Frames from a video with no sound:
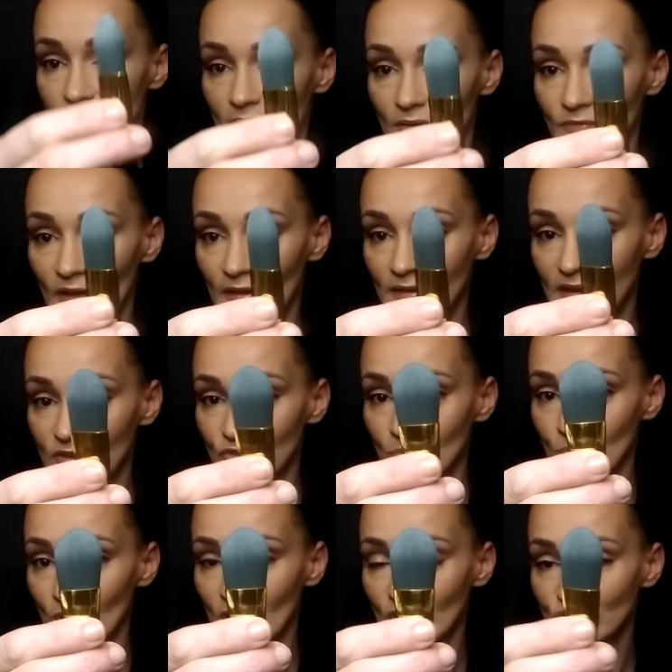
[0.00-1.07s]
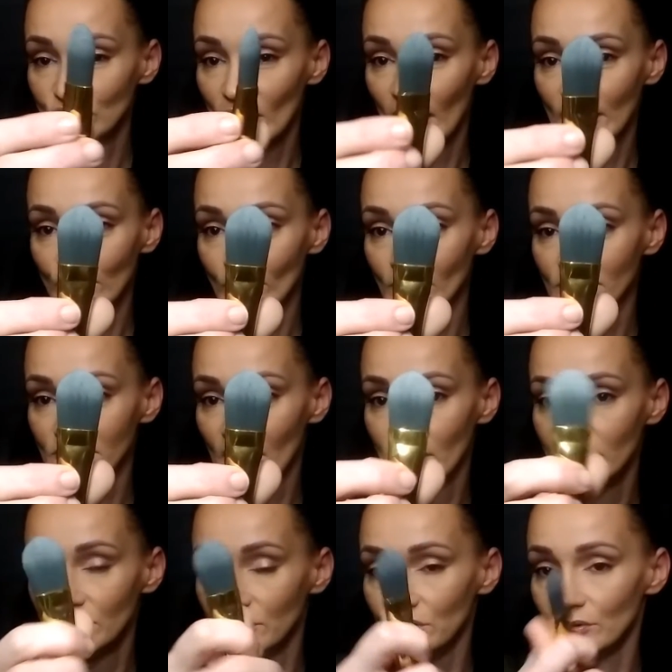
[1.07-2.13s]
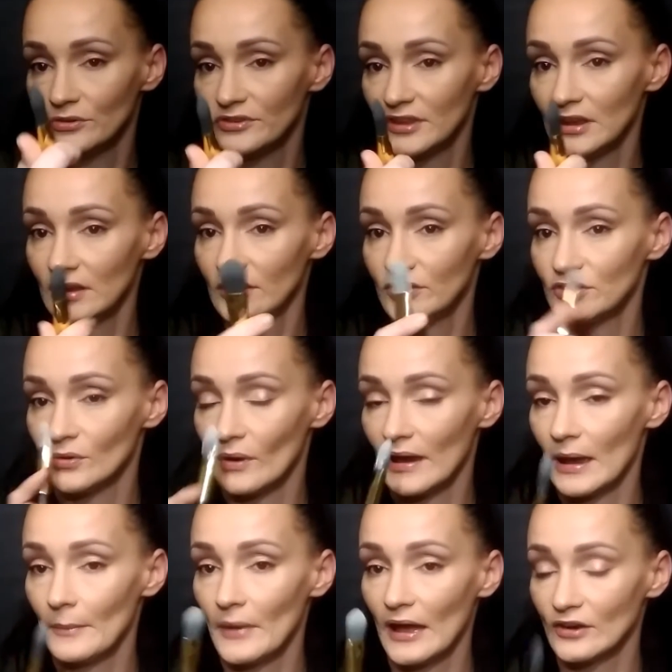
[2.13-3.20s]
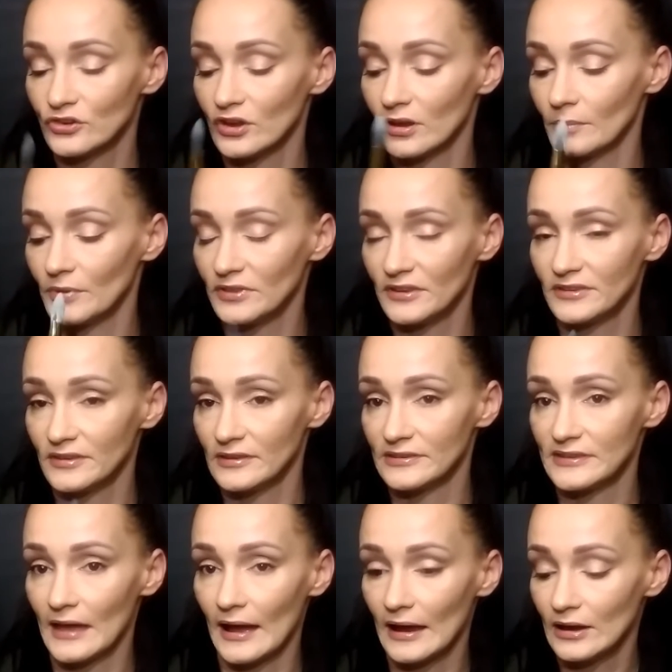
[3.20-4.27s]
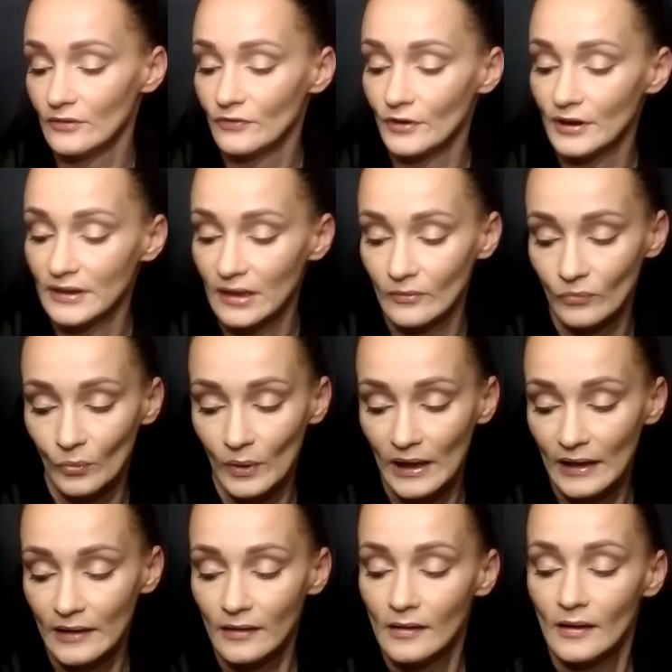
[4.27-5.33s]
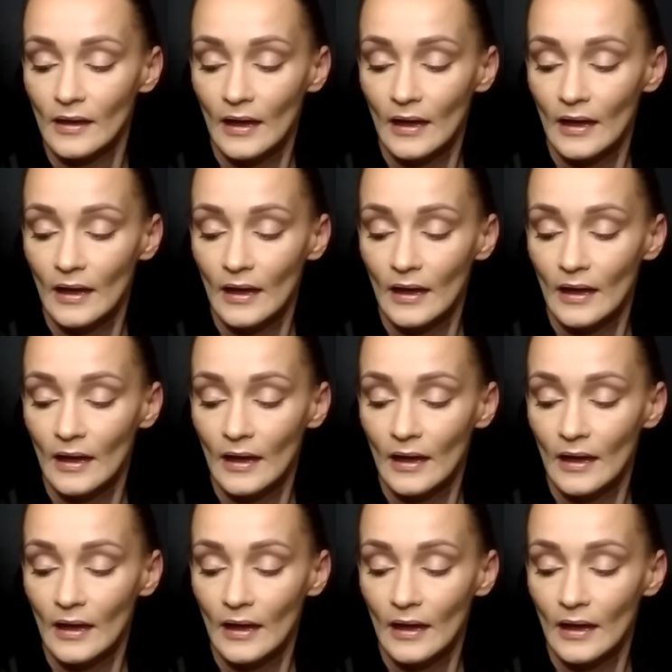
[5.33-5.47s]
a foundation brush. I don't tend to use these, so I am actually going to put this aside for a giveaway.